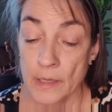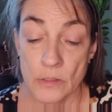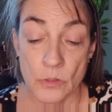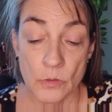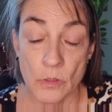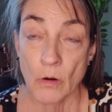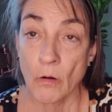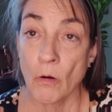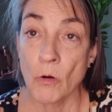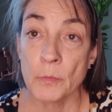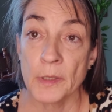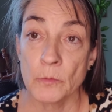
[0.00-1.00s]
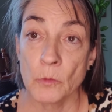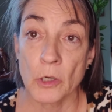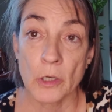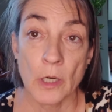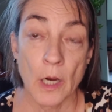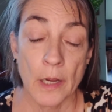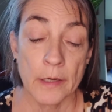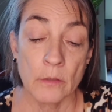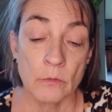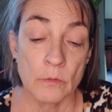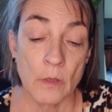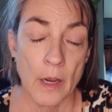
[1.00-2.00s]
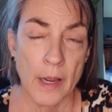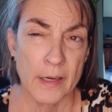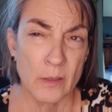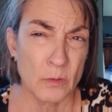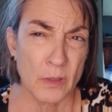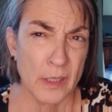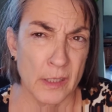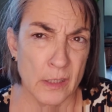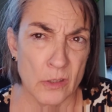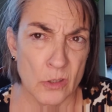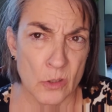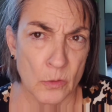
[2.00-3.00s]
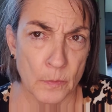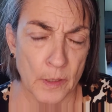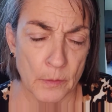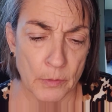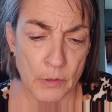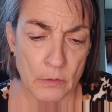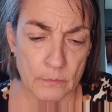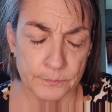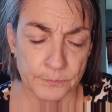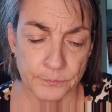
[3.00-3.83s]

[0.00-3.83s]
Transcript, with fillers: it's home and work i don't i don't think it's two people